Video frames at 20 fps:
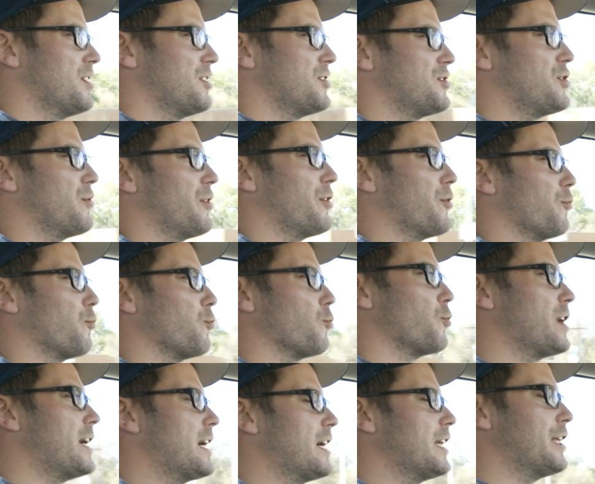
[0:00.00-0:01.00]
It's doing a
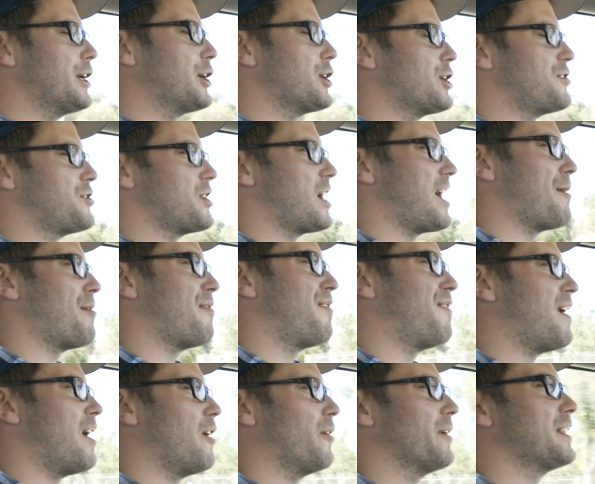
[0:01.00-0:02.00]
really good job of
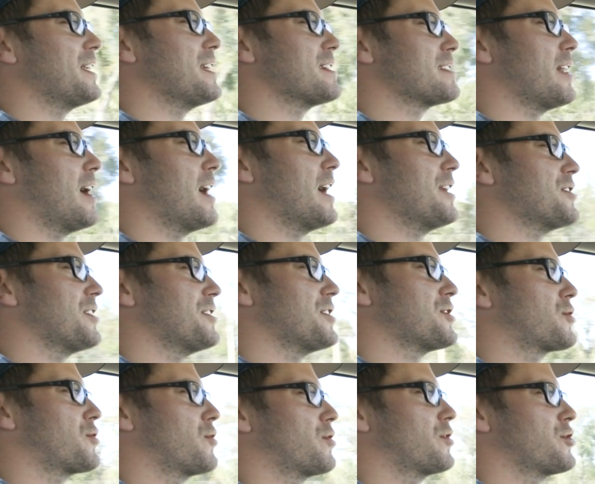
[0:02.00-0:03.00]
following these lines on
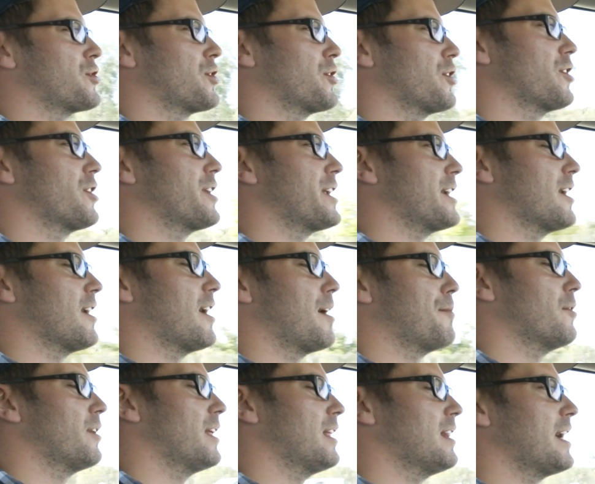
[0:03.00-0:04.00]
this turn here.
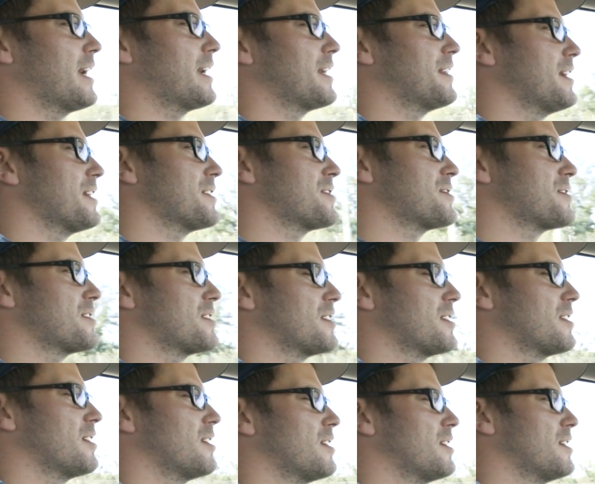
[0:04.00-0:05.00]
I'm really liking this.
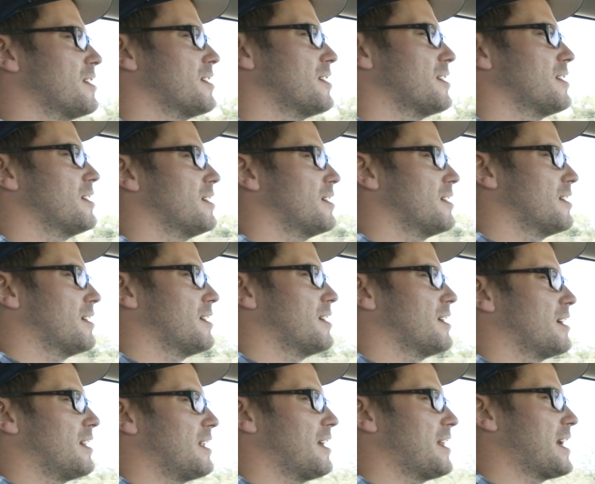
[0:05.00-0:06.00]

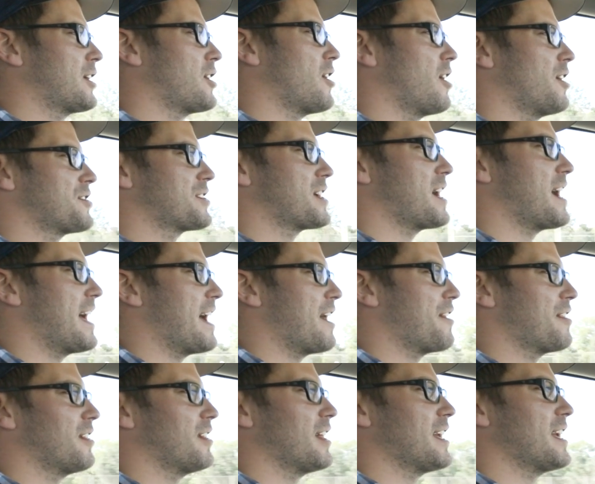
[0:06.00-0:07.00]
Now that car just got
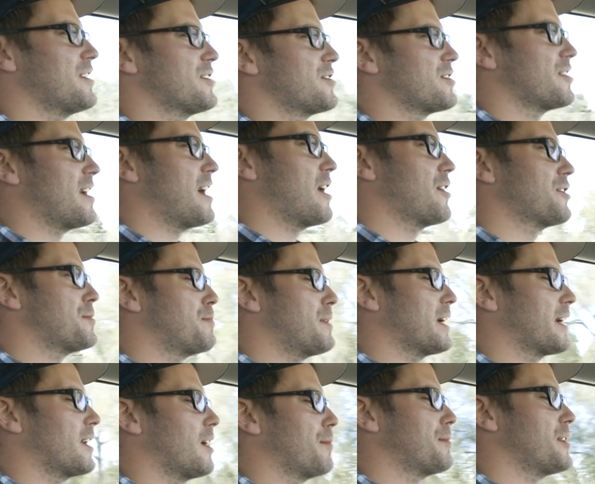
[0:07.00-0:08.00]
out of the lane, so now it's
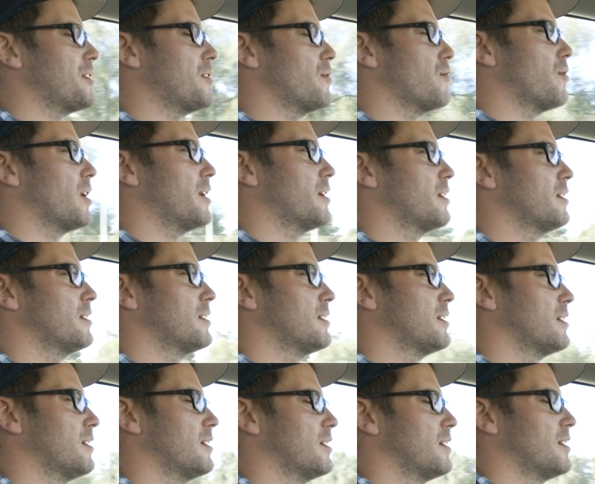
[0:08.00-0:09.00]
picking up the new
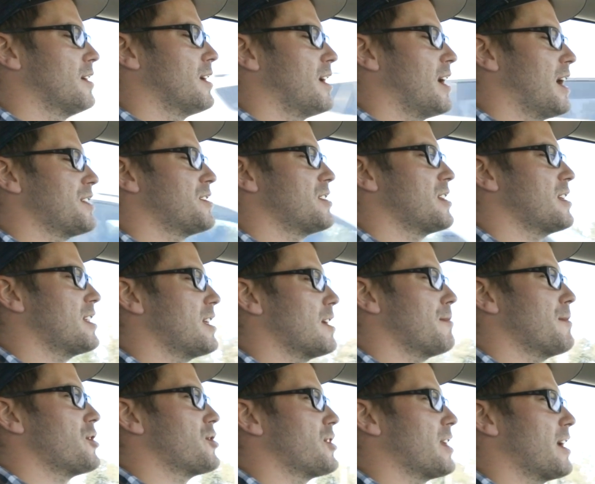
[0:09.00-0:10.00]
one. I see the
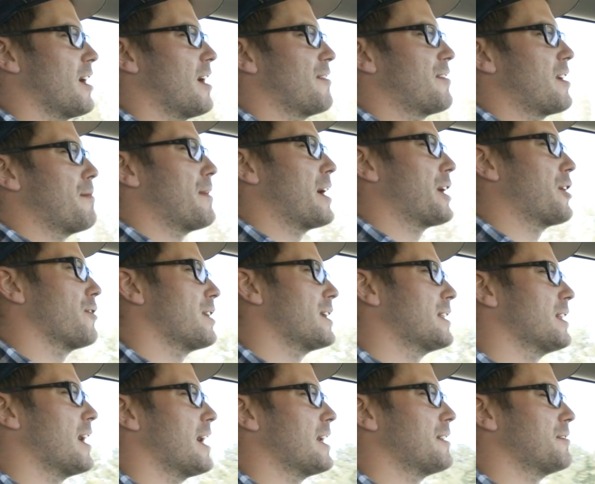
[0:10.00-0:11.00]
image there, I've got my
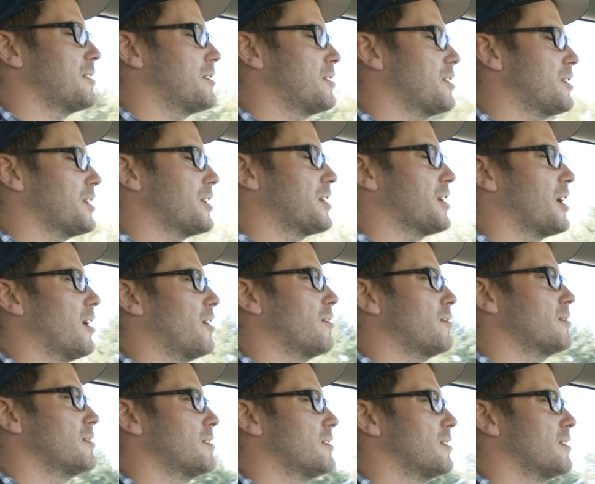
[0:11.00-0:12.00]
green light, good to go.